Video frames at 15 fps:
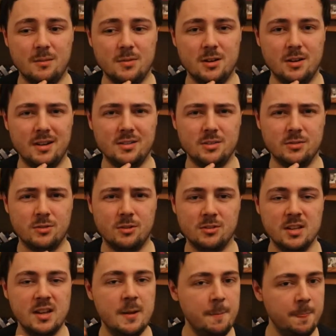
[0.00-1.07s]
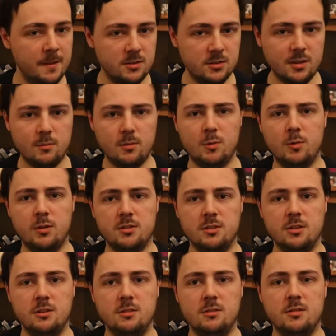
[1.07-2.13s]
You know, it is, of course, set in World War
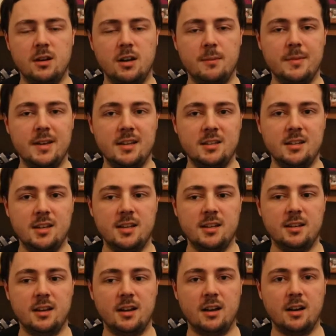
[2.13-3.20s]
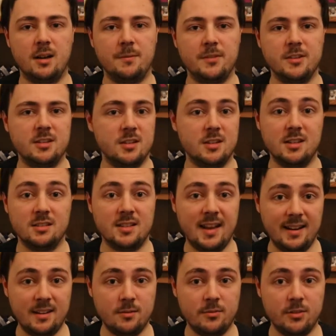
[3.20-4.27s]
II, Italy. This is an
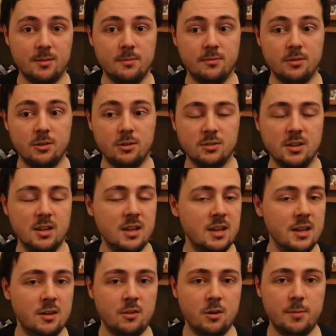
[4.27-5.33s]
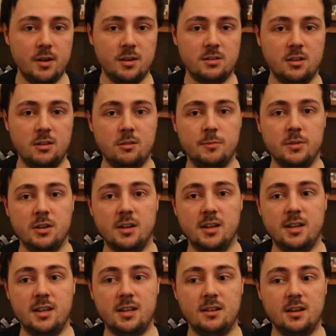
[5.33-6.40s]
Italian film, of course. Roberto
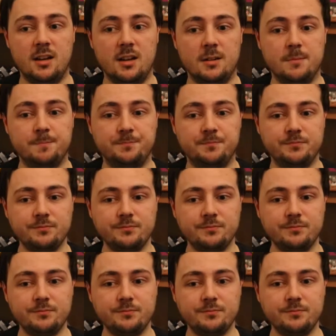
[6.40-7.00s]
Benigni,